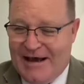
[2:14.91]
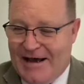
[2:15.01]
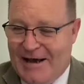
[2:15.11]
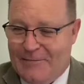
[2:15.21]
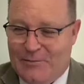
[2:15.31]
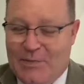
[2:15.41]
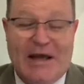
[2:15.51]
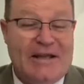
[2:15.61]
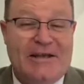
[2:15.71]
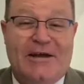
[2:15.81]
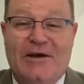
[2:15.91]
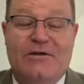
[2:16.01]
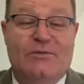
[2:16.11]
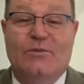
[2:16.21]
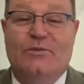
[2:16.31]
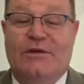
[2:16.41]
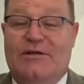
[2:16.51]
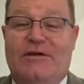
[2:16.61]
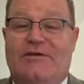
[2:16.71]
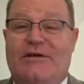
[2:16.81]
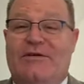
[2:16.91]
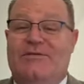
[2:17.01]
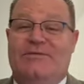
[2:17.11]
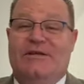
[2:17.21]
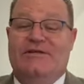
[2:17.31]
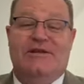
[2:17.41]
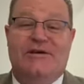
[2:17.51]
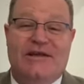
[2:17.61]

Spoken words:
But, you know, there's